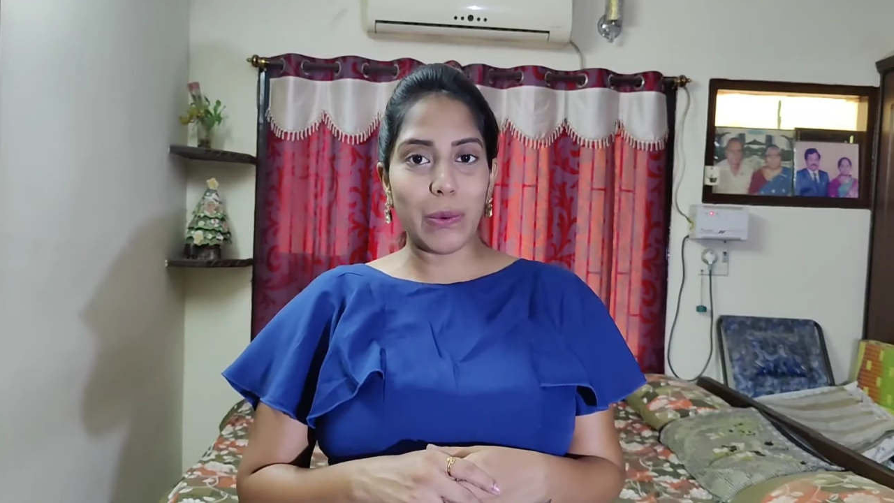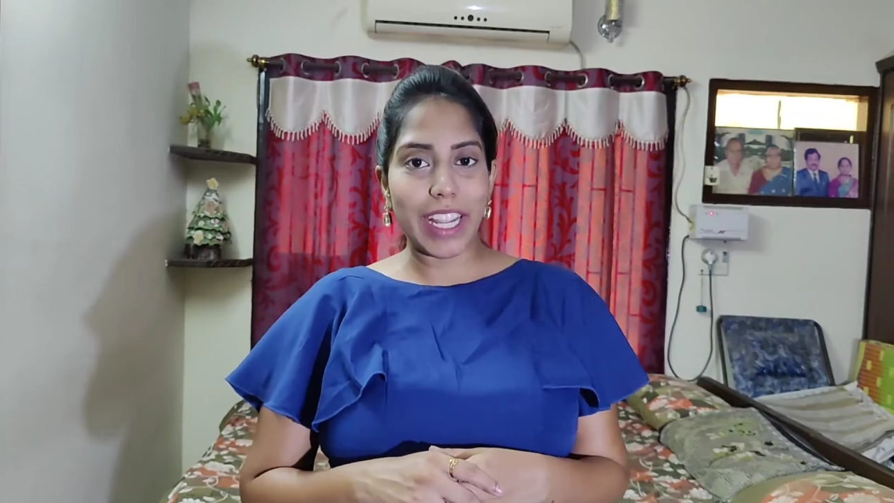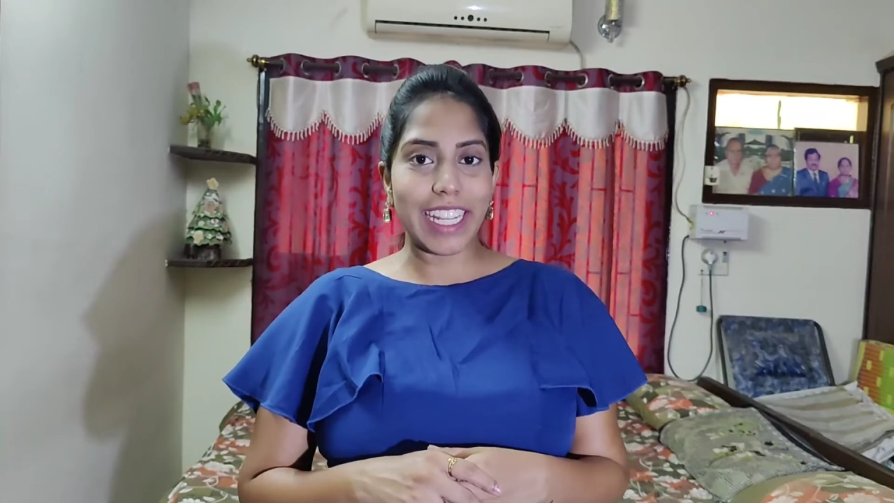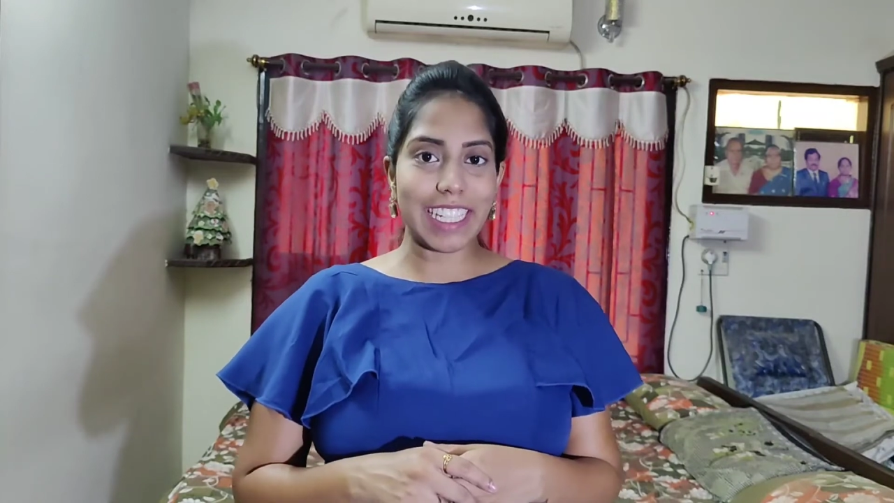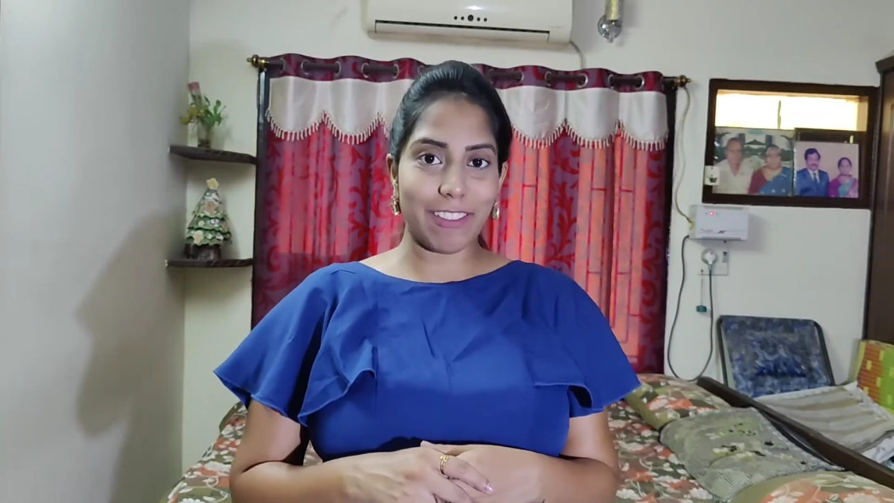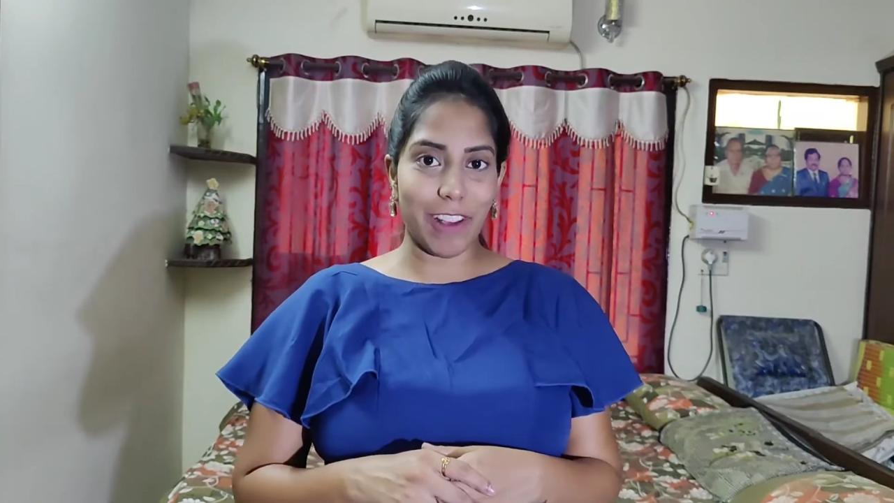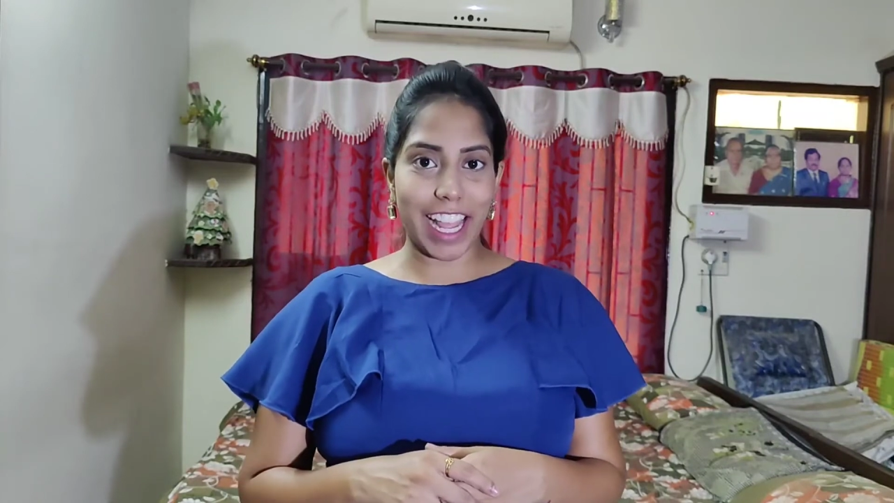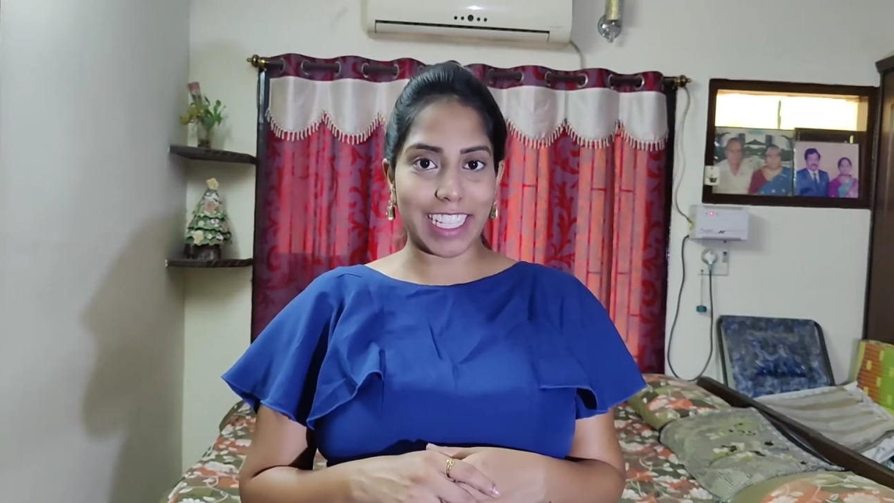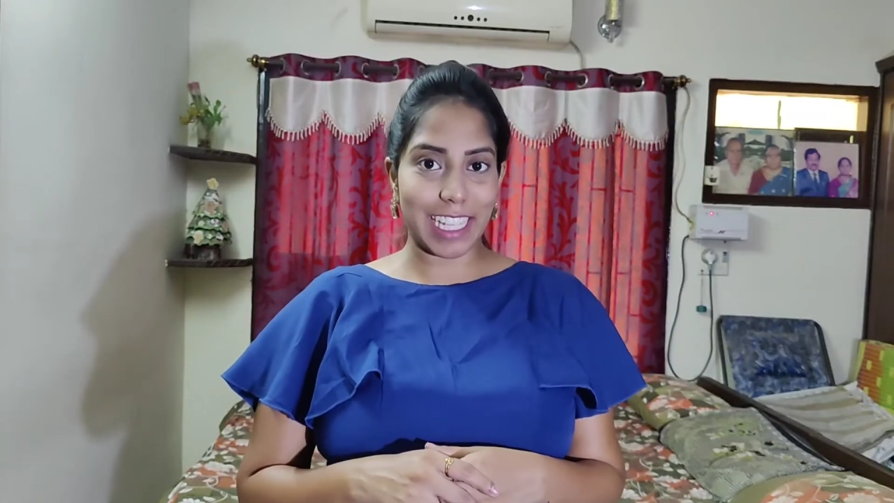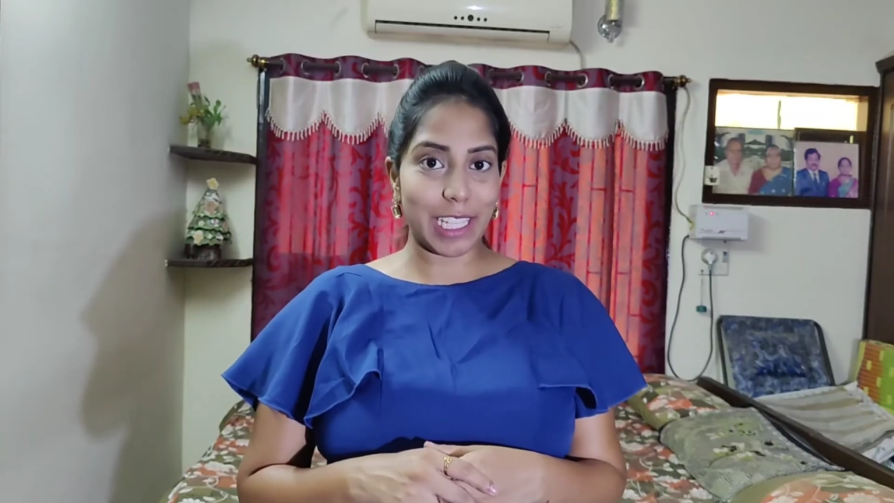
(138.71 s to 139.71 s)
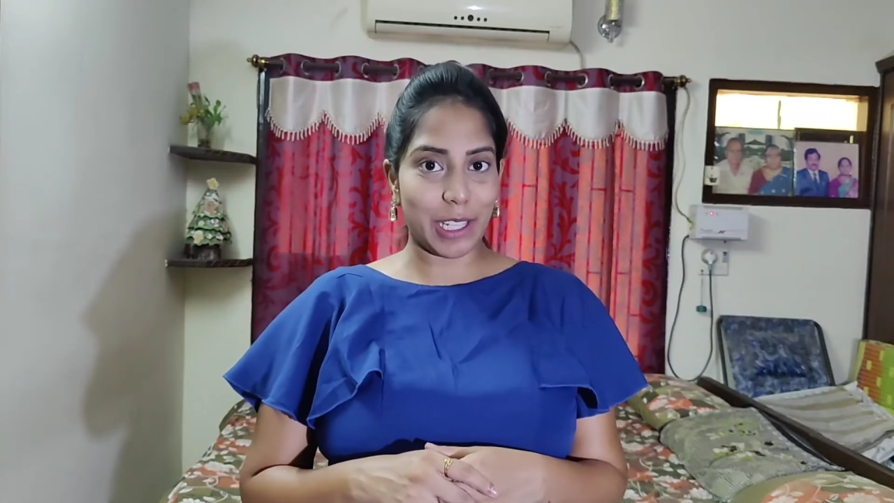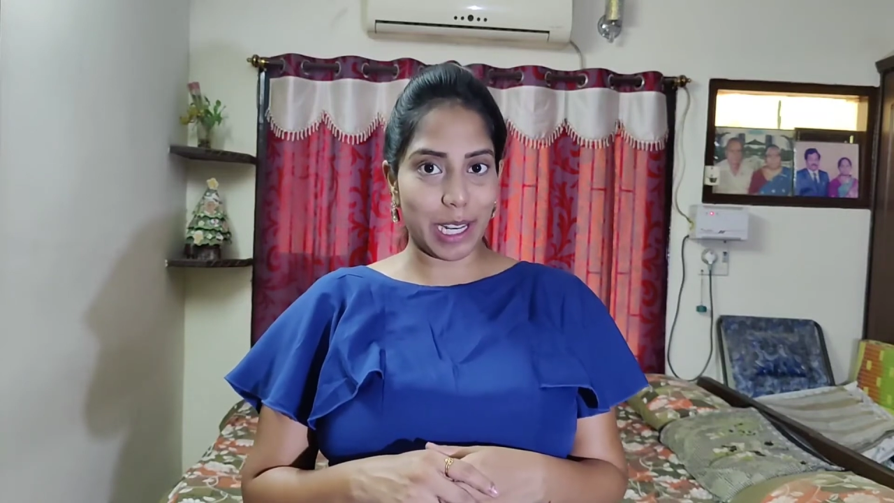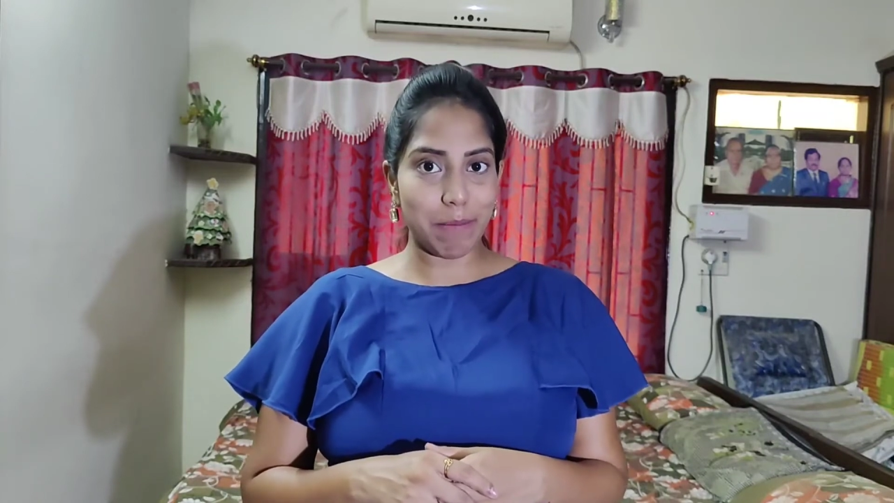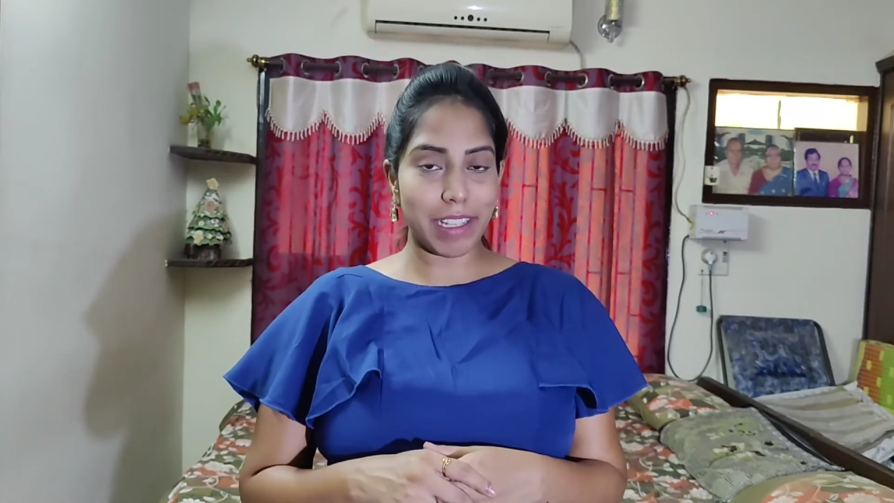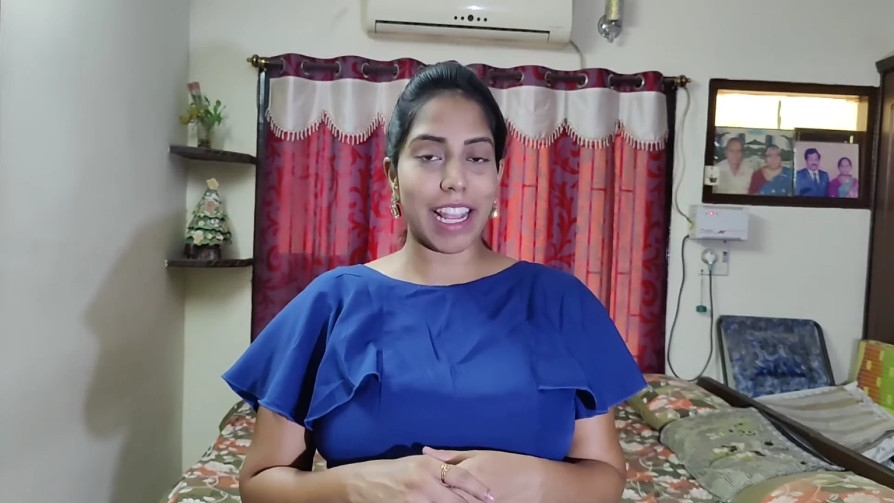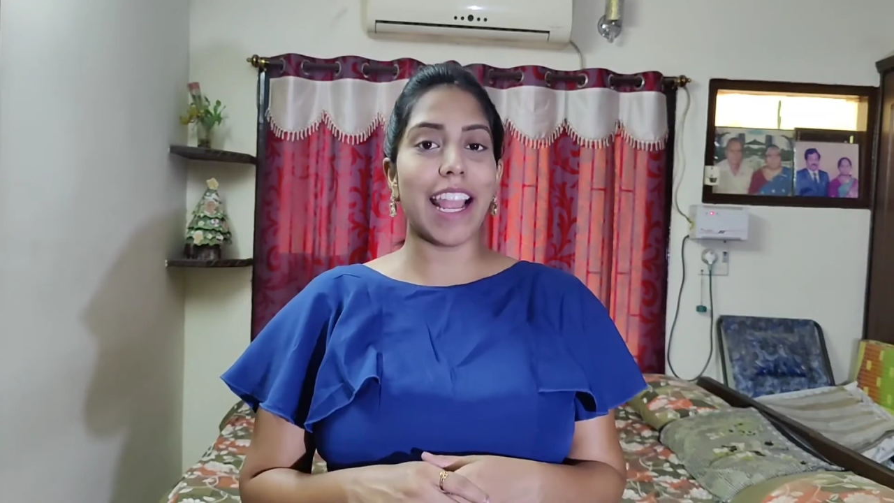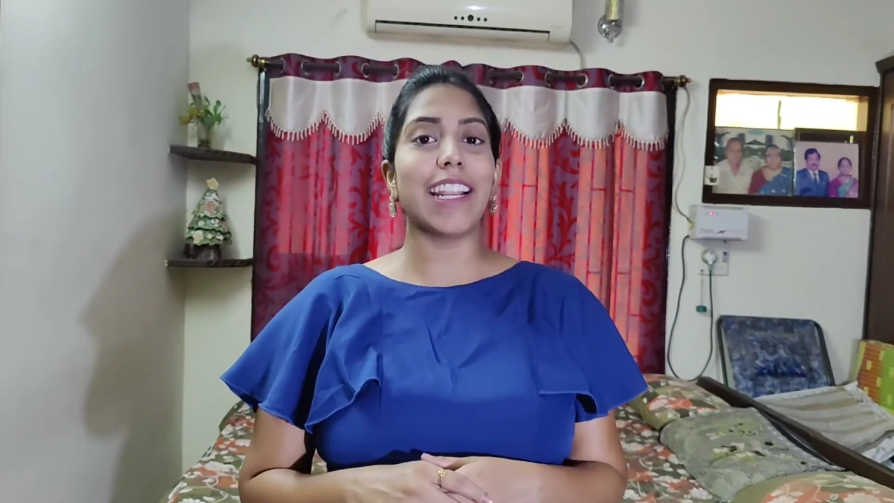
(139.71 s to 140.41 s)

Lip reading: Veet waxing strips